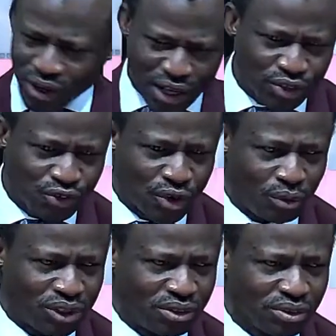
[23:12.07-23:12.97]
are you
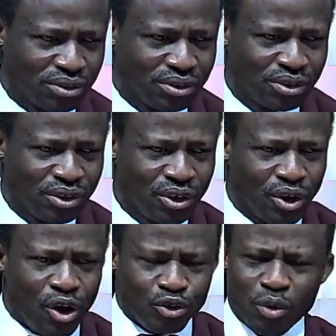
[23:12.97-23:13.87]
sowing?
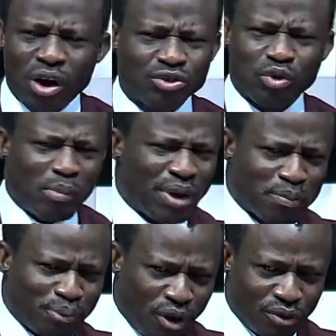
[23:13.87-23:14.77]
You want to make
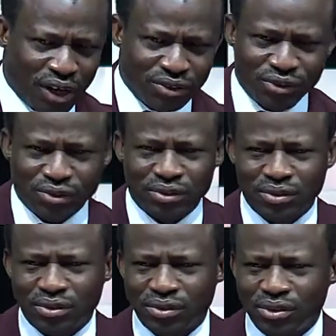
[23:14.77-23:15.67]
progress,
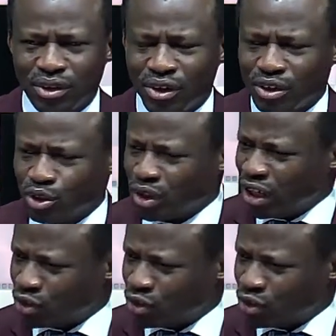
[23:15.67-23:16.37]
you need